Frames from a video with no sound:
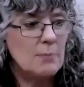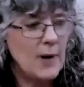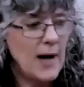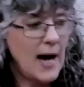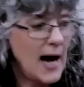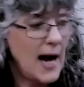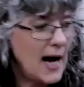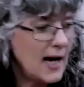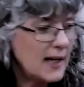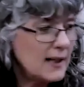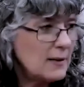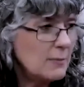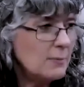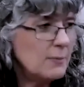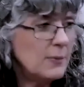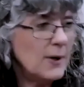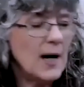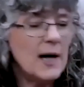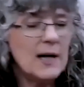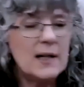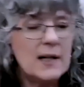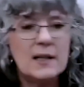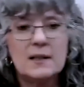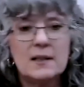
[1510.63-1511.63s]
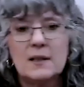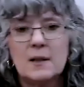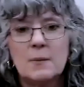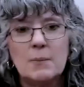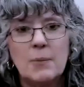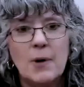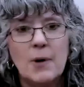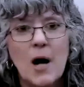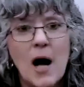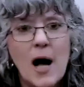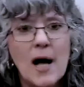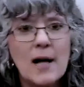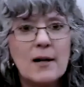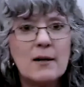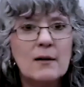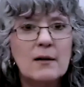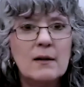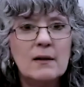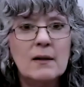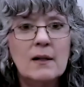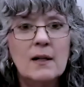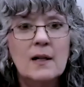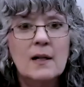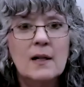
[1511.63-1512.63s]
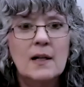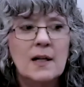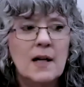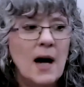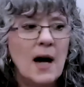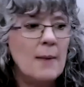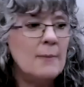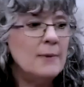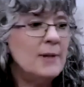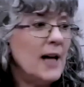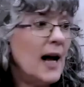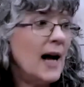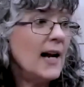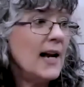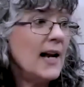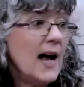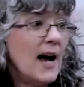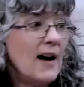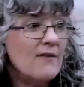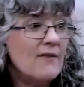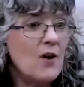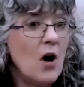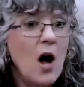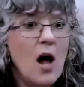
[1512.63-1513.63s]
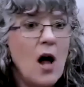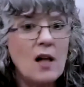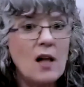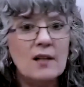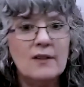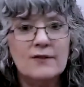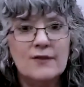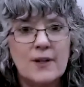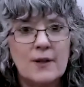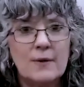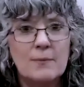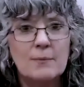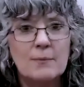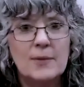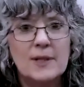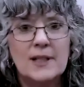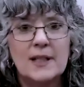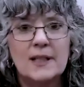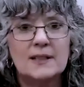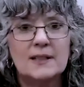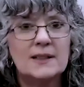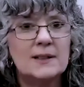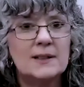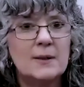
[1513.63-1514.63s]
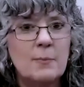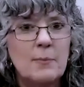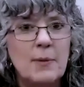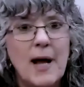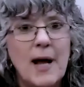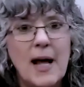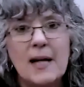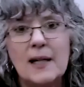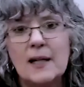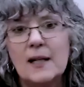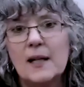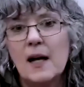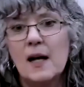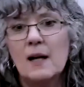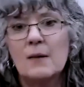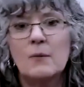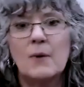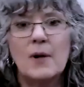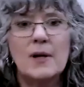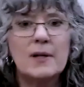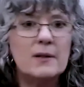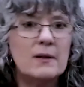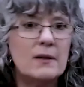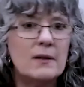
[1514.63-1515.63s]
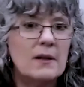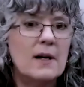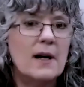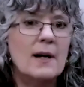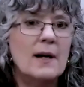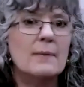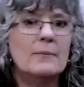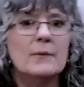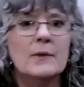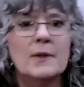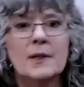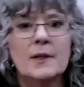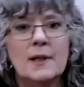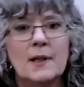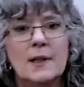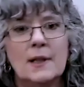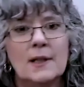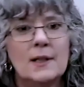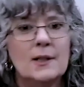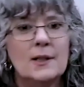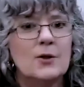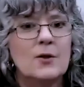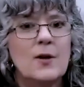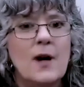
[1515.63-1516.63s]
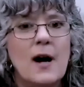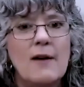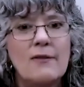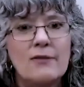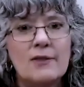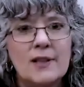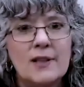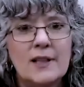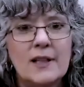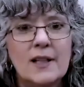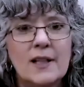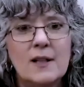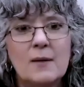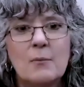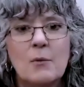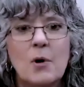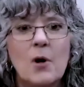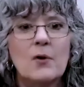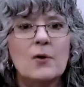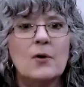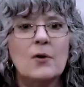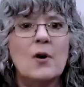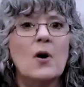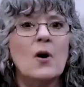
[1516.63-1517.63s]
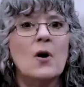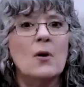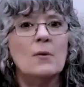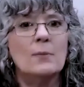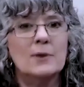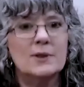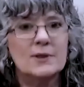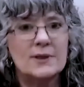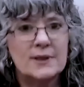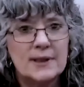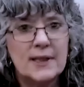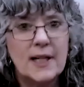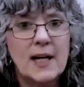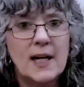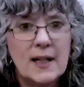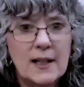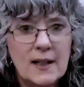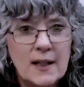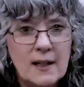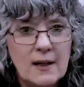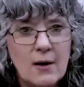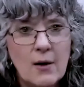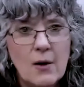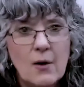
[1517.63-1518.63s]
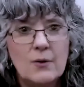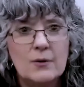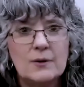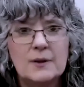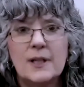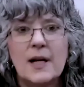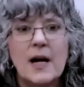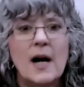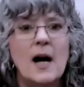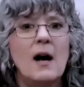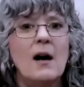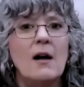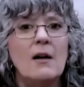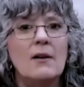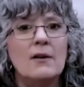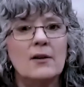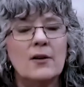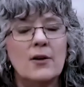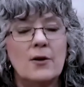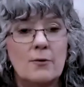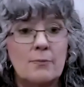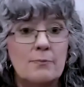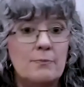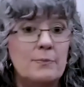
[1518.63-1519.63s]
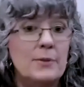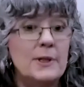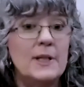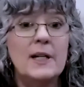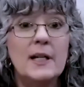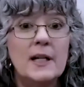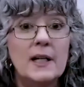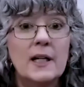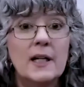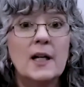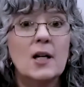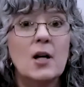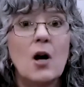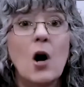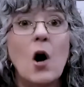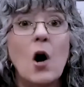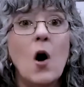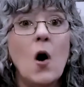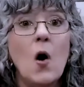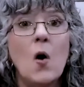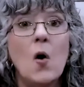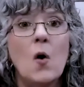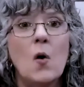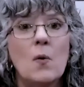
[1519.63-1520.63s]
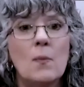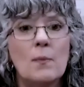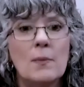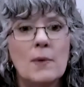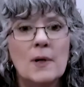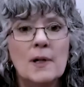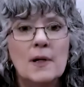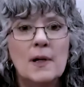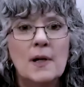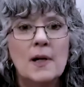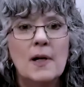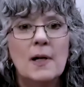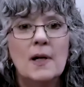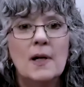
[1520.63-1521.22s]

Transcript: bag, the bucket, the bottle. I mean, I have all of them because depending on whether I'm traveling in the motorhome or staying in a hotel or being at home,